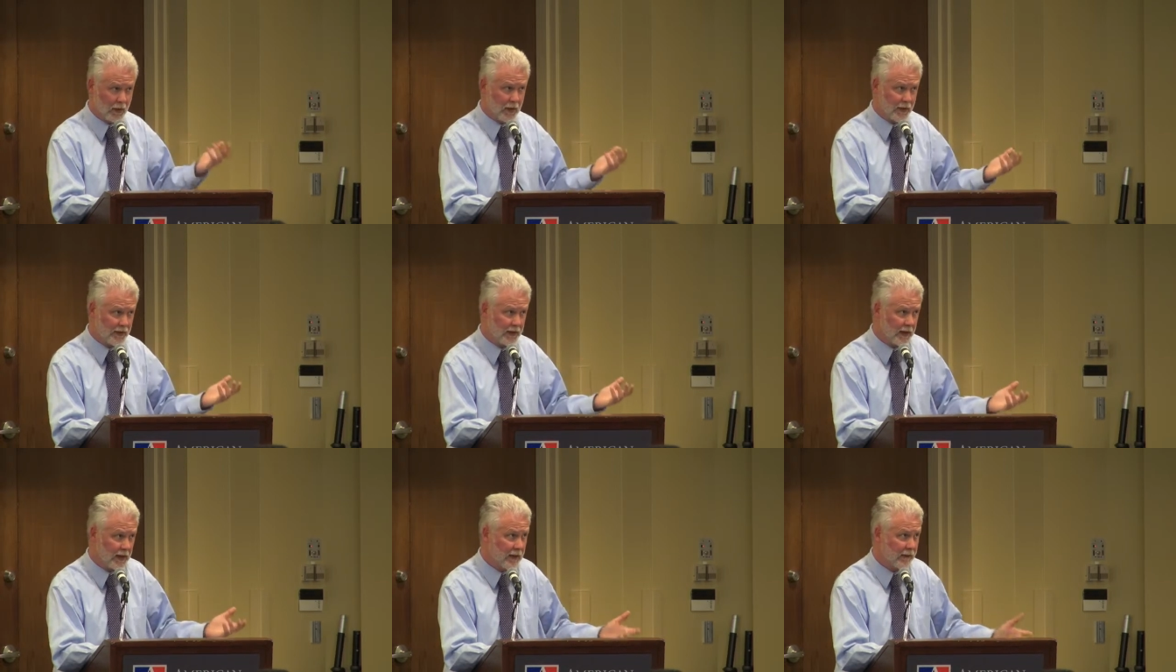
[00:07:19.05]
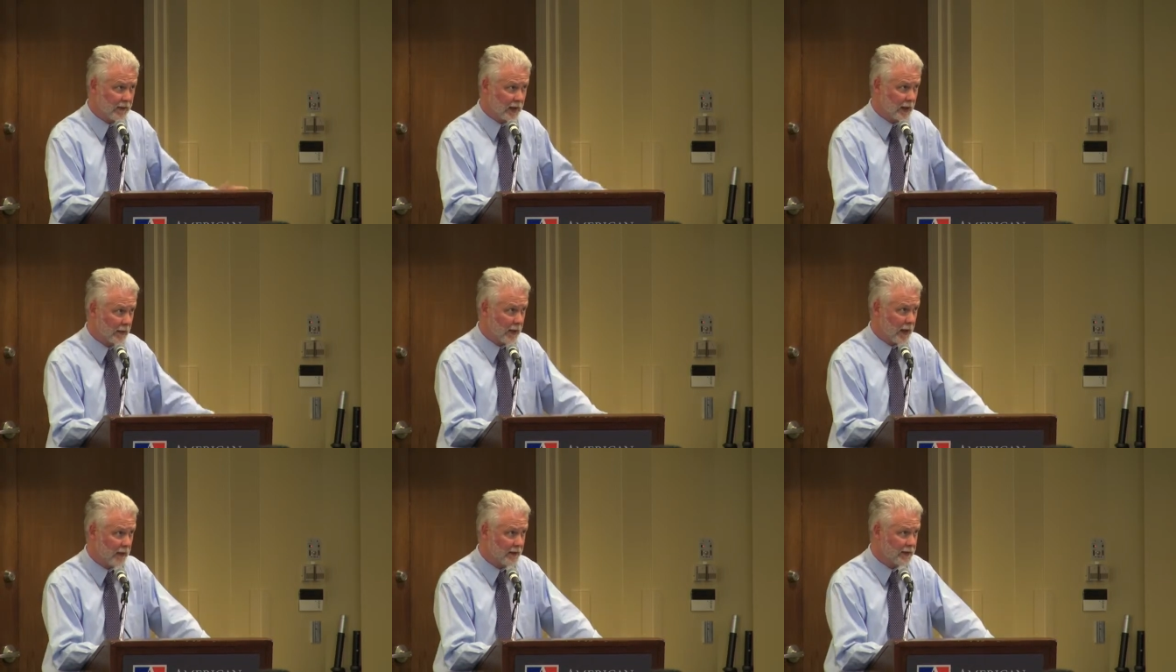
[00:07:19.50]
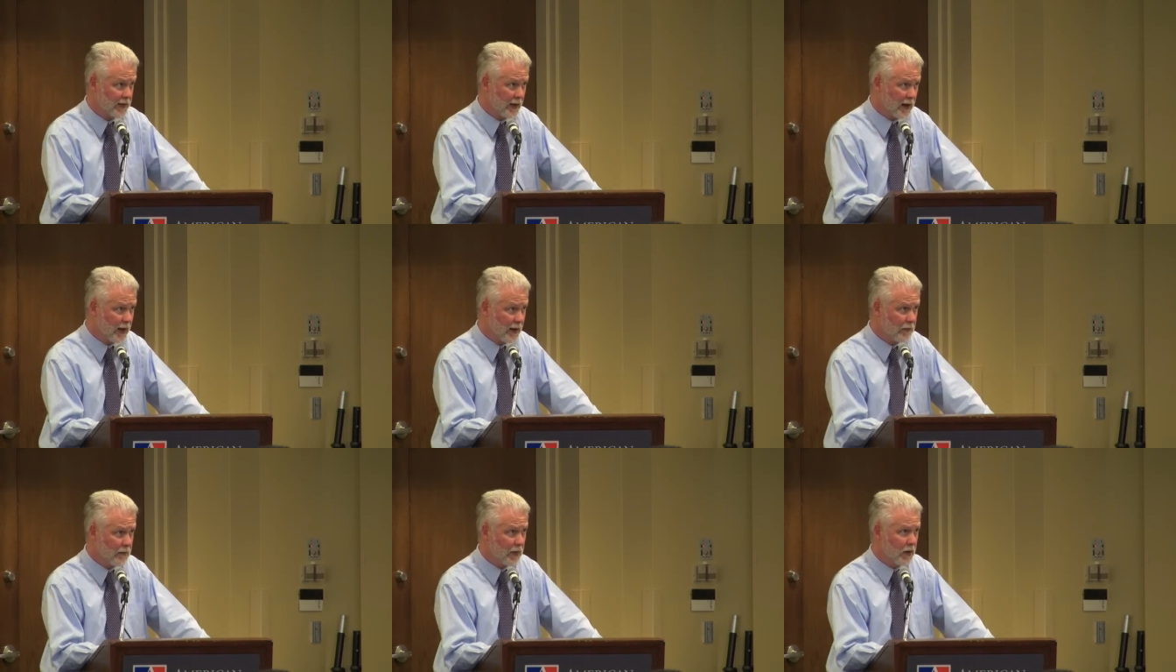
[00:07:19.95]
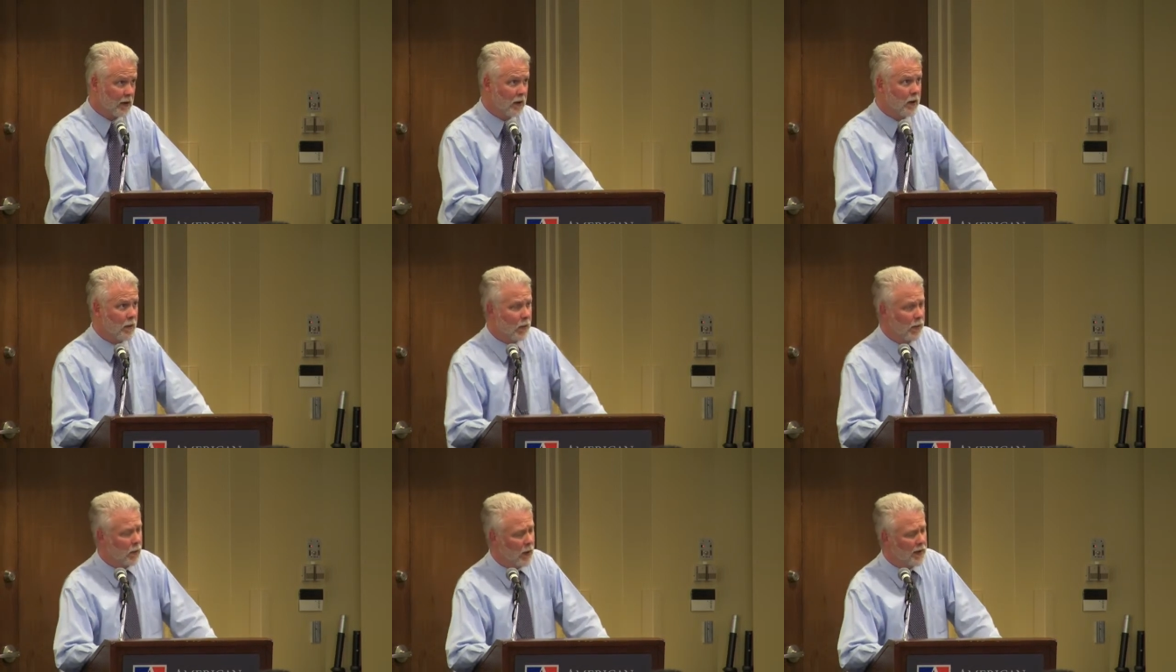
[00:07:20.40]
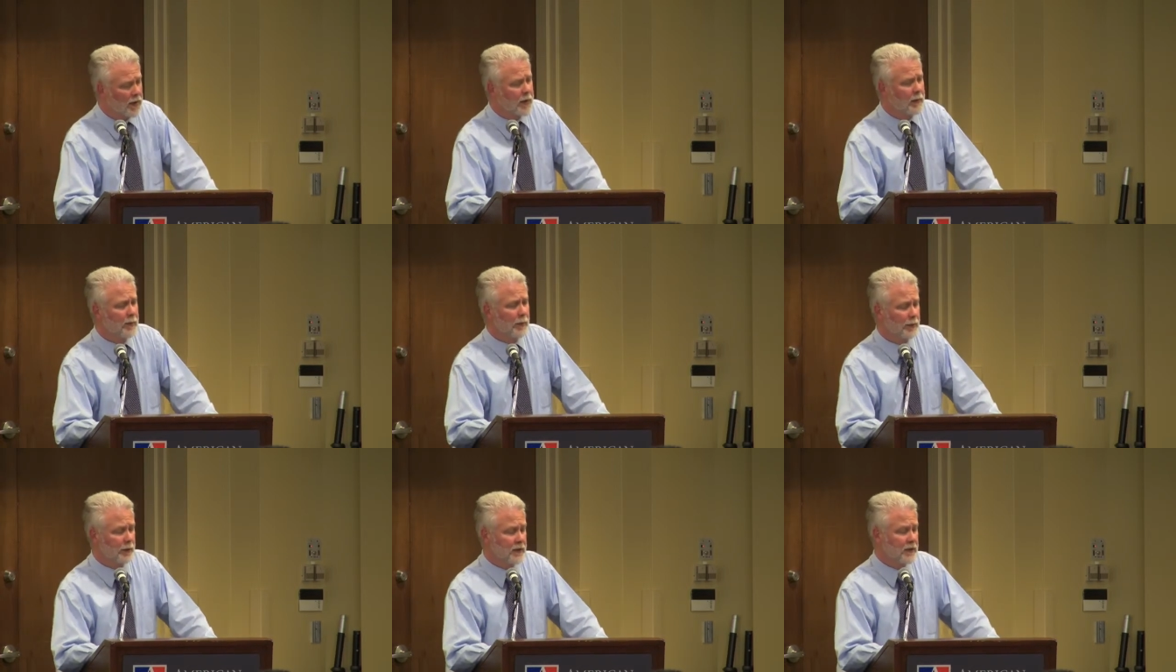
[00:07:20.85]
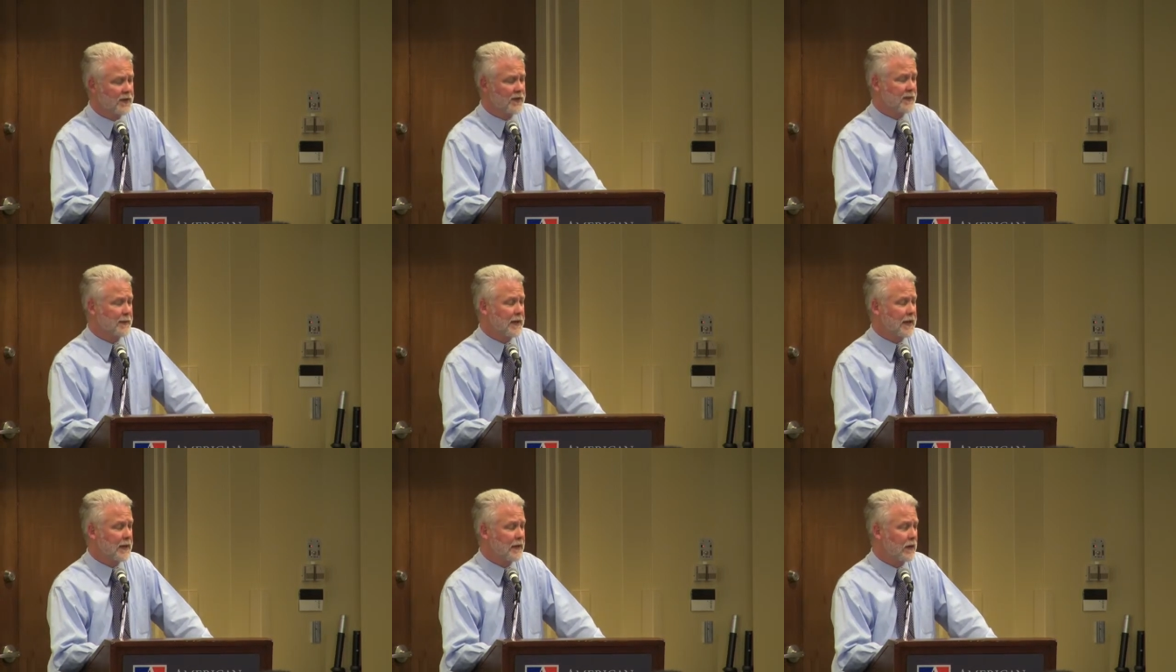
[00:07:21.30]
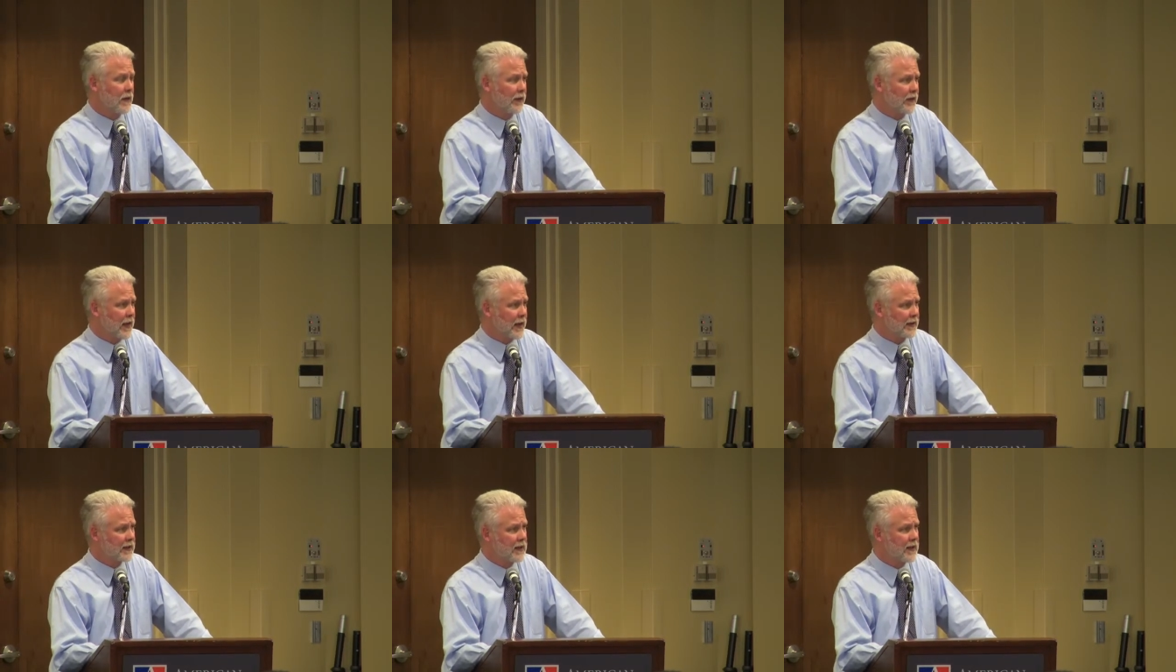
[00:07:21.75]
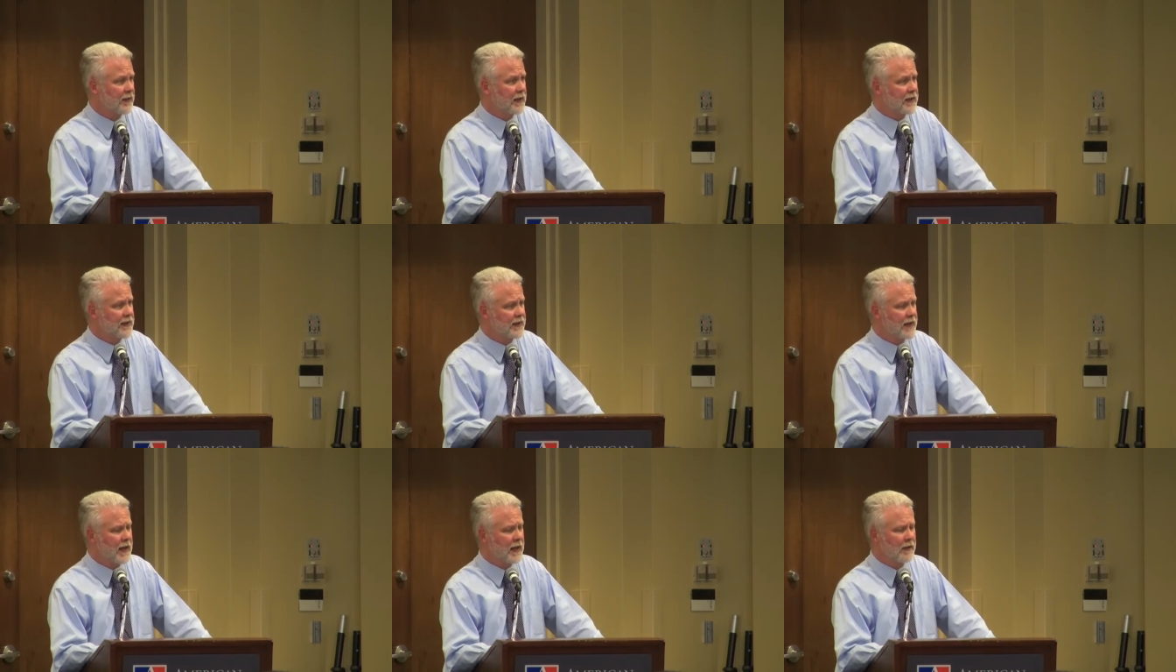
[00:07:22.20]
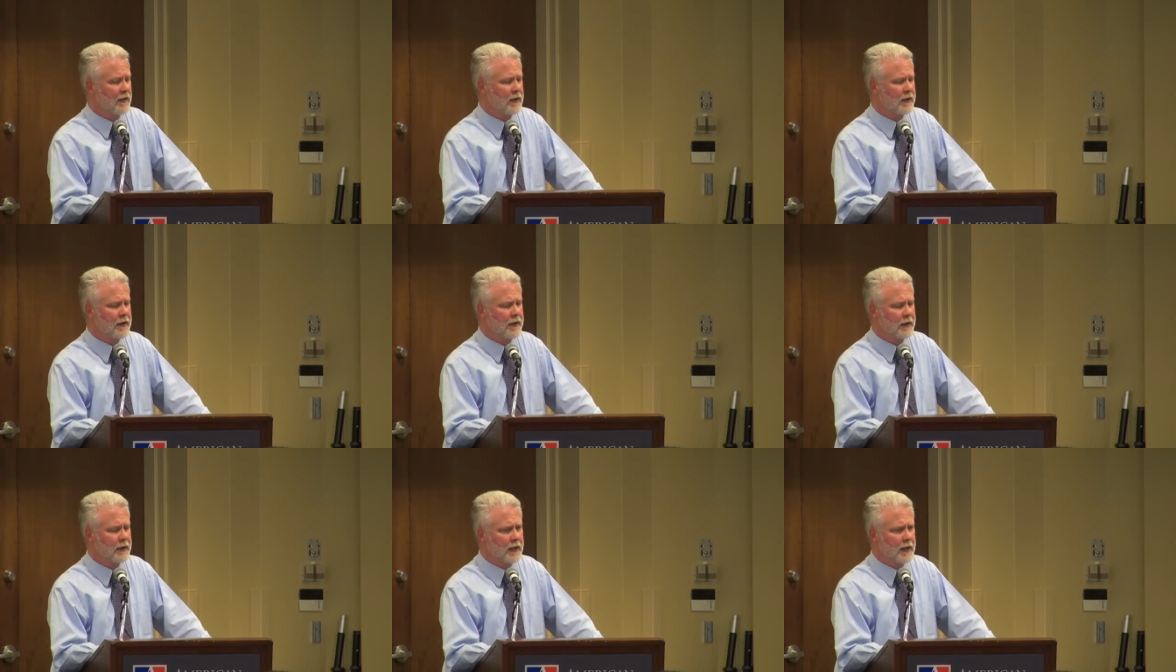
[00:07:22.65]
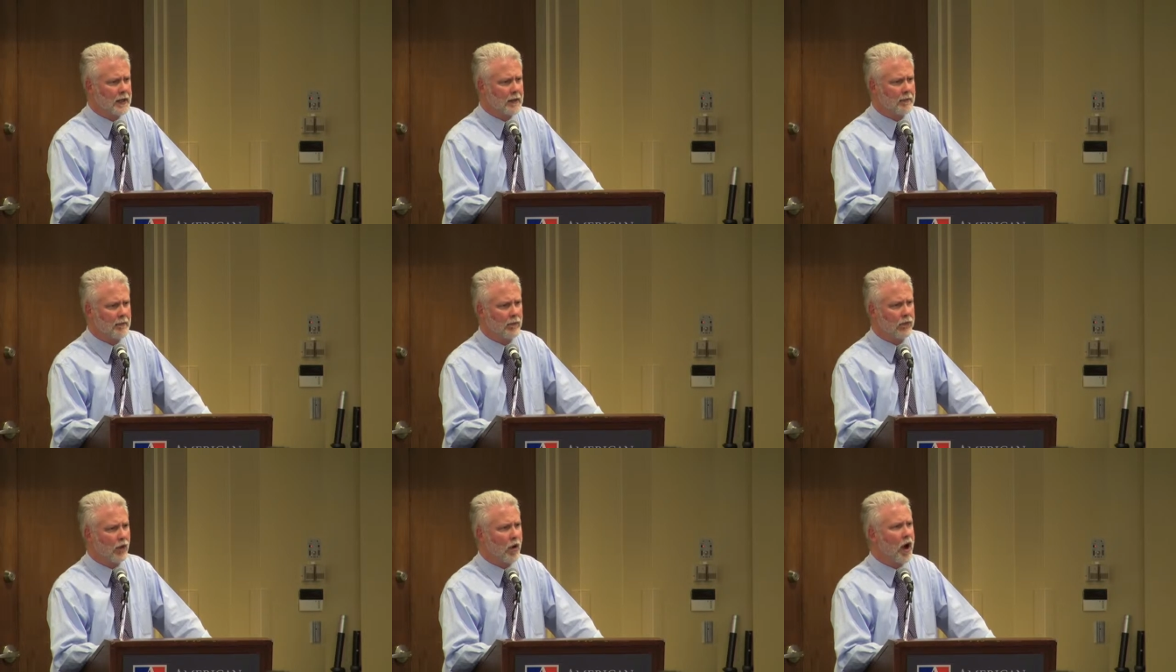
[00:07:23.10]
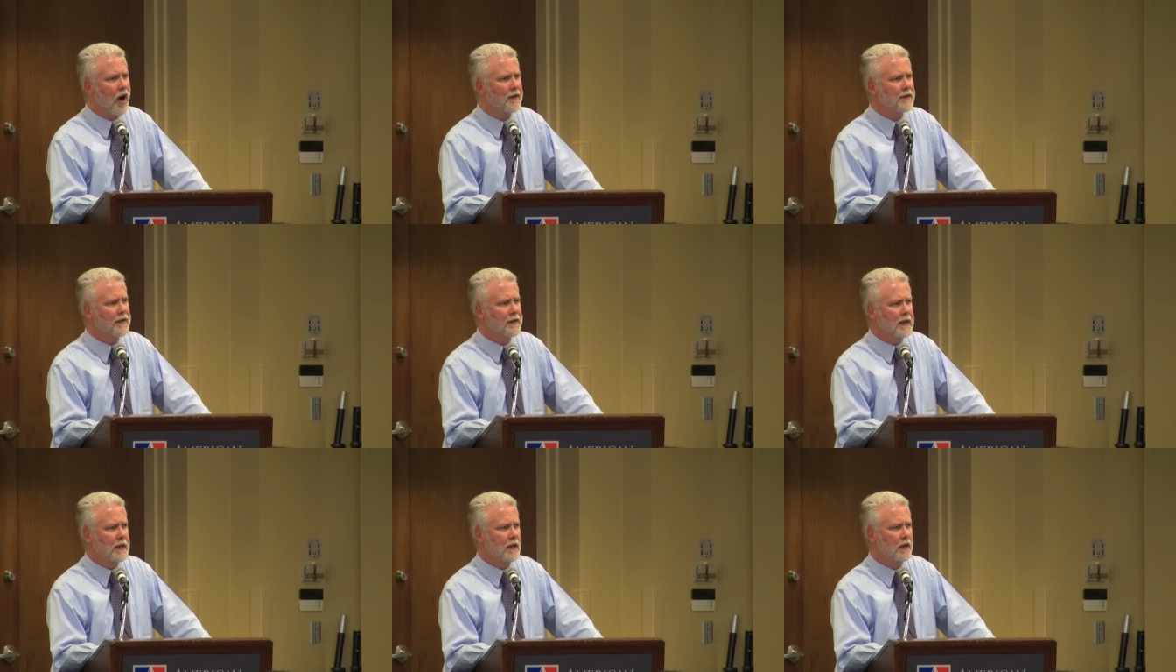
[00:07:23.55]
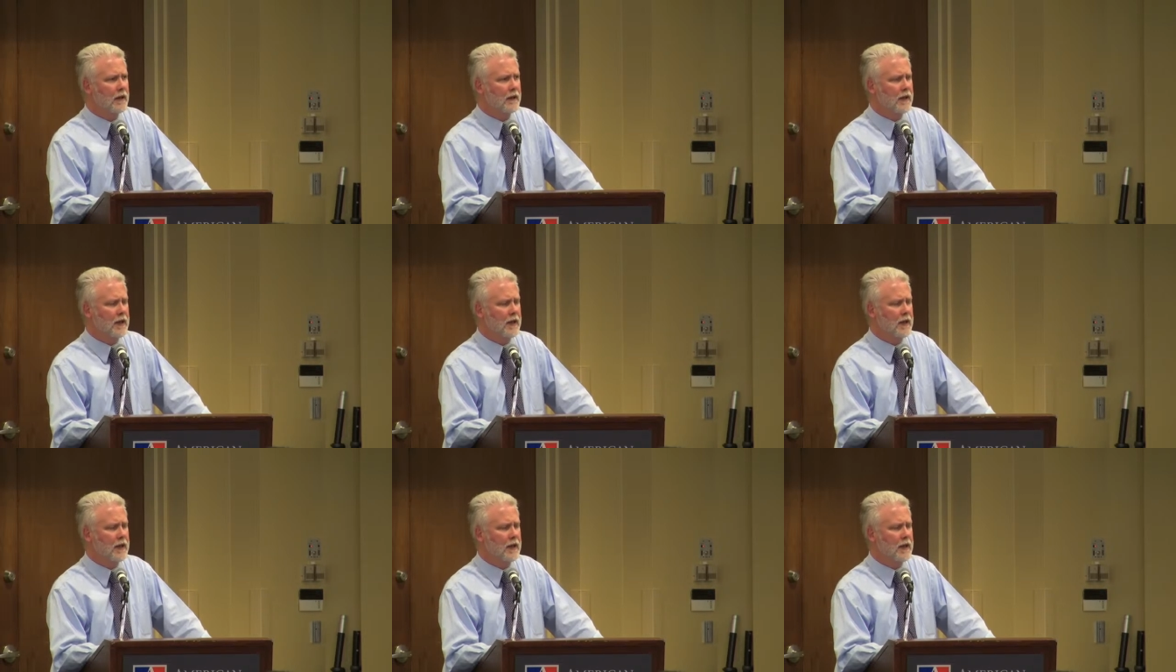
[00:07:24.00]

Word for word: a significant amount of time, but we want them to participate in those activities that um, broaden the,